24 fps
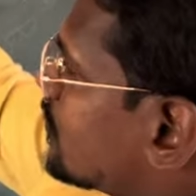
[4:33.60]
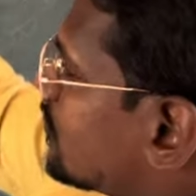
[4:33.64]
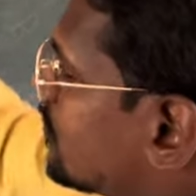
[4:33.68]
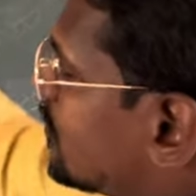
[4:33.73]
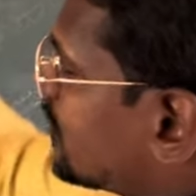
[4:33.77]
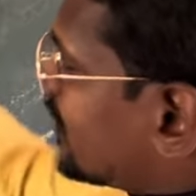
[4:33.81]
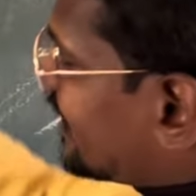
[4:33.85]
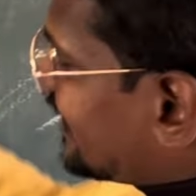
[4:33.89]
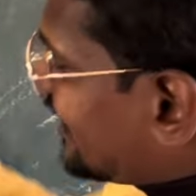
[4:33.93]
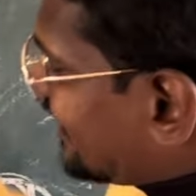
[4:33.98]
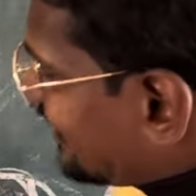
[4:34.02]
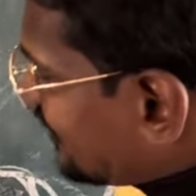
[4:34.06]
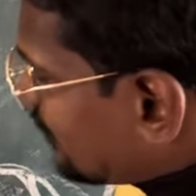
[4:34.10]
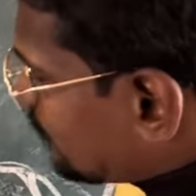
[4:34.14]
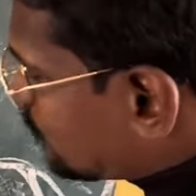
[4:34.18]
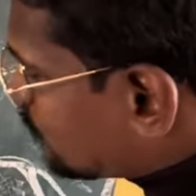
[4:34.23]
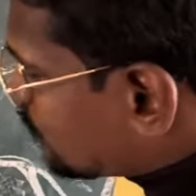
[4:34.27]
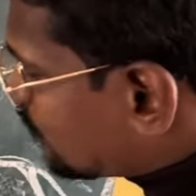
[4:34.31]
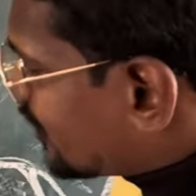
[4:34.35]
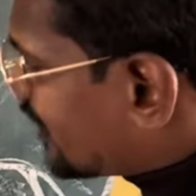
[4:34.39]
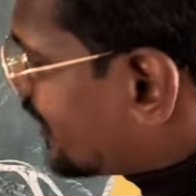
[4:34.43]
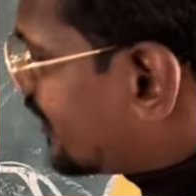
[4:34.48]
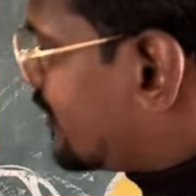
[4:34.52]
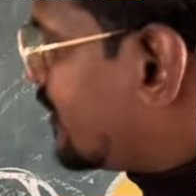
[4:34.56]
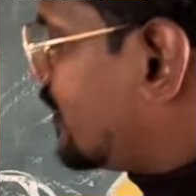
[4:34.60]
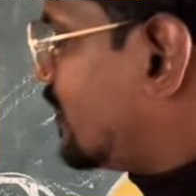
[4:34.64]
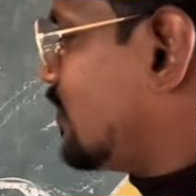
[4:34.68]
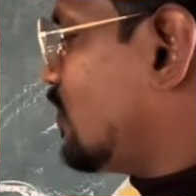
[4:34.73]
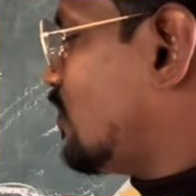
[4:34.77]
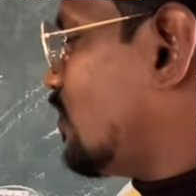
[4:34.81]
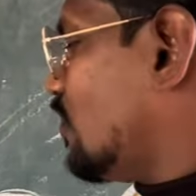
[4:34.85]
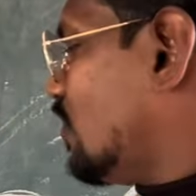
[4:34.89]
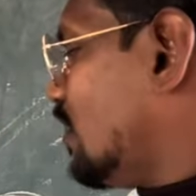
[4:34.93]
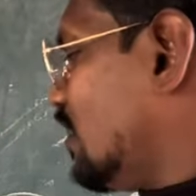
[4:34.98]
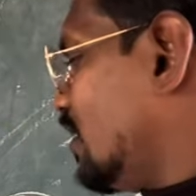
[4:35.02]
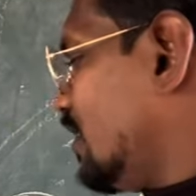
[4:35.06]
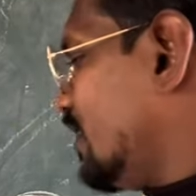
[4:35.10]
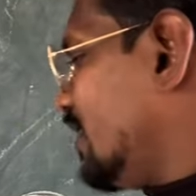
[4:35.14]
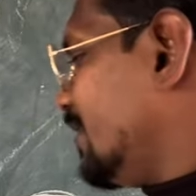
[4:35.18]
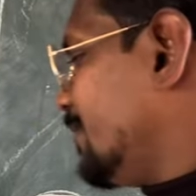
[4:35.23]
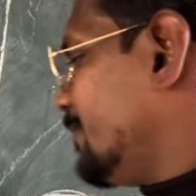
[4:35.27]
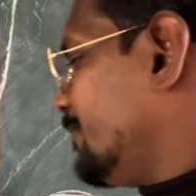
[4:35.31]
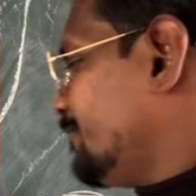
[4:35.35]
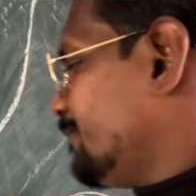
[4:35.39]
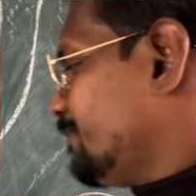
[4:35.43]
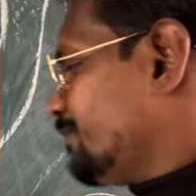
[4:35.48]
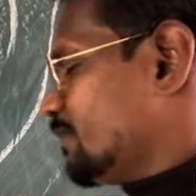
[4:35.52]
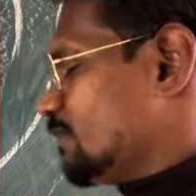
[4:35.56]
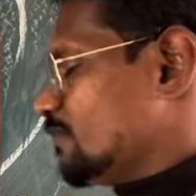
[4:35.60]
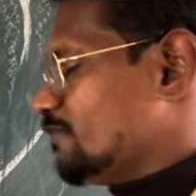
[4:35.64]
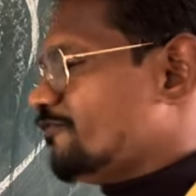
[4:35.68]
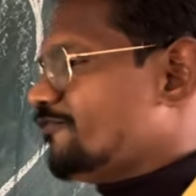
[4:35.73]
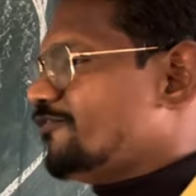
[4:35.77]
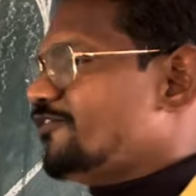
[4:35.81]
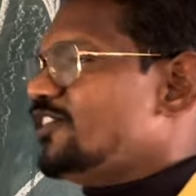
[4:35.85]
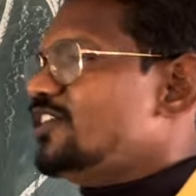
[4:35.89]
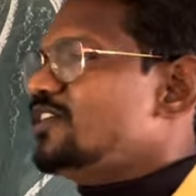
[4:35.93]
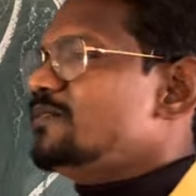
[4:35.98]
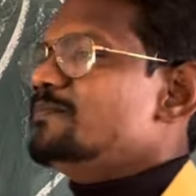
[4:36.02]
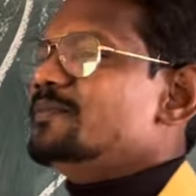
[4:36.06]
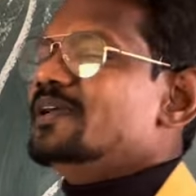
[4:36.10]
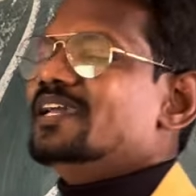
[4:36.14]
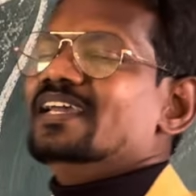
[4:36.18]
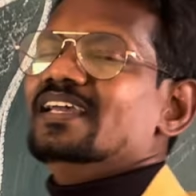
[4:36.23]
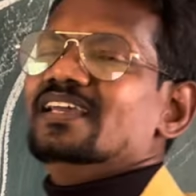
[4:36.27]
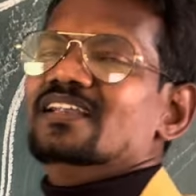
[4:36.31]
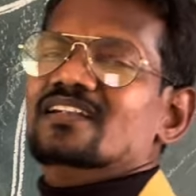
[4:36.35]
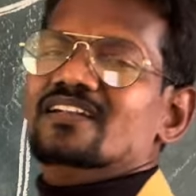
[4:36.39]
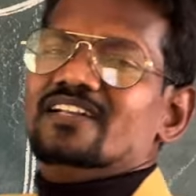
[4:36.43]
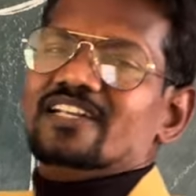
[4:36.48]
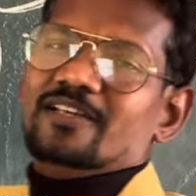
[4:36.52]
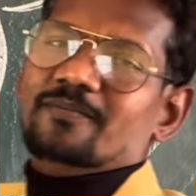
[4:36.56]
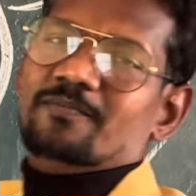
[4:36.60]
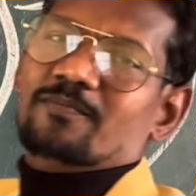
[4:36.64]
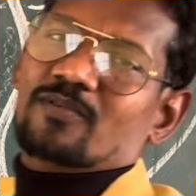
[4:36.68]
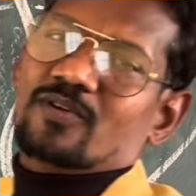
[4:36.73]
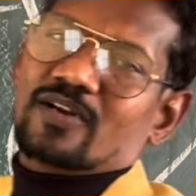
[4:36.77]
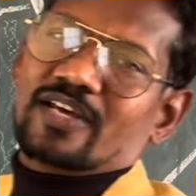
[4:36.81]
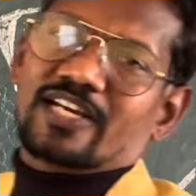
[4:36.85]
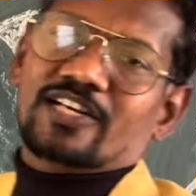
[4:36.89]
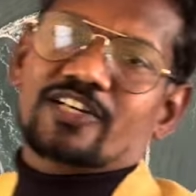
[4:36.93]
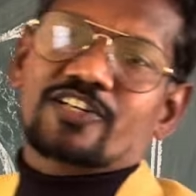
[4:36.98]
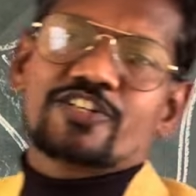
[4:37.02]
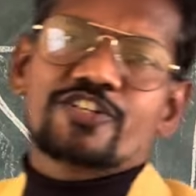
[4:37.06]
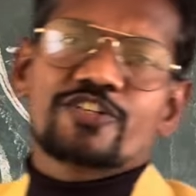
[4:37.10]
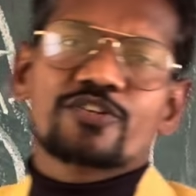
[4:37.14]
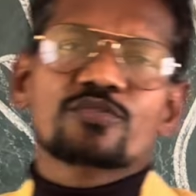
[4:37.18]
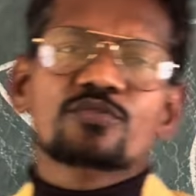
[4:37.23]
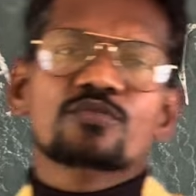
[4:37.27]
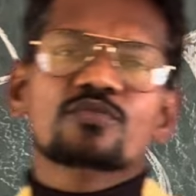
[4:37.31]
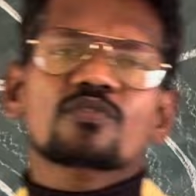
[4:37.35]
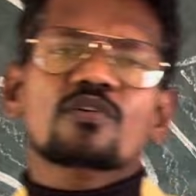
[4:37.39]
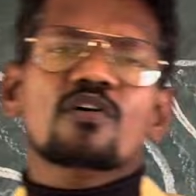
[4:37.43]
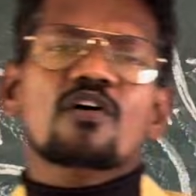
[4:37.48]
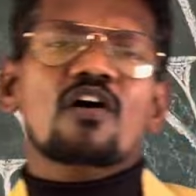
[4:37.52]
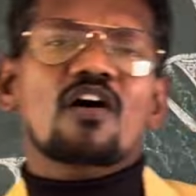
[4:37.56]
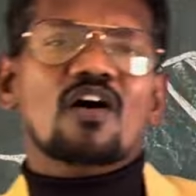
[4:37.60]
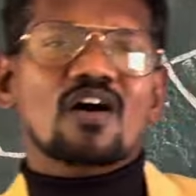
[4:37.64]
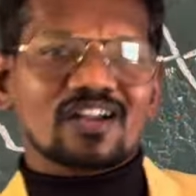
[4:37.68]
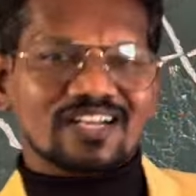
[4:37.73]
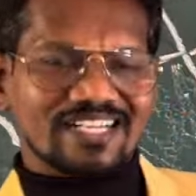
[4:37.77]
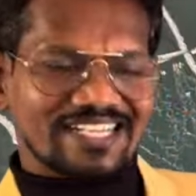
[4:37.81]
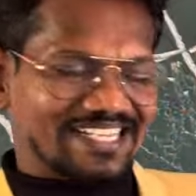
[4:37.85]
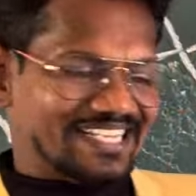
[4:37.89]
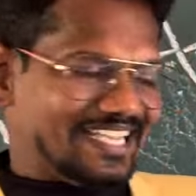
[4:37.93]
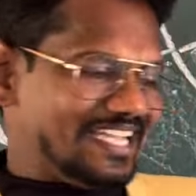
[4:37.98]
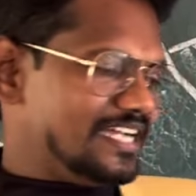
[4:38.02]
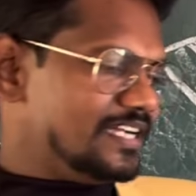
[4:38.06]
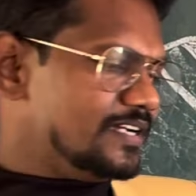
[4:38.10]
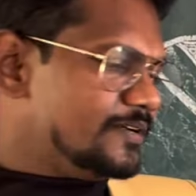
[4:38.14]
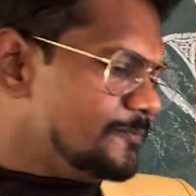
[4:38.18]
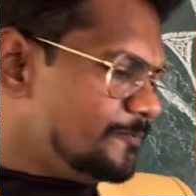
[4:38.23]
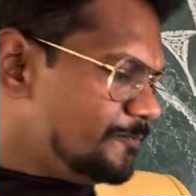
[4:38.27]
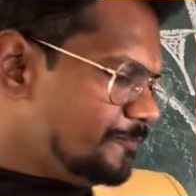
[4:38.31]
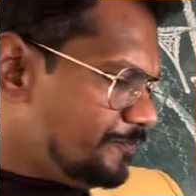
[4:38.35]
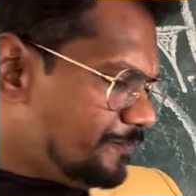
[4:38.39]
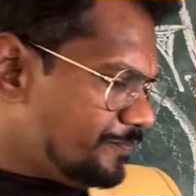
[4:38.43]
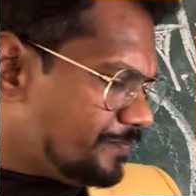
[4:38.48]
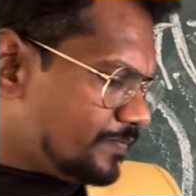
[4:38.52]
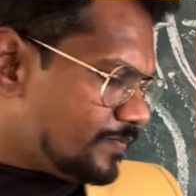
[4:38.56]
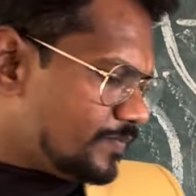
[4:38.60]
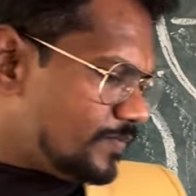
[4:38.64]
three together called female reproductive organ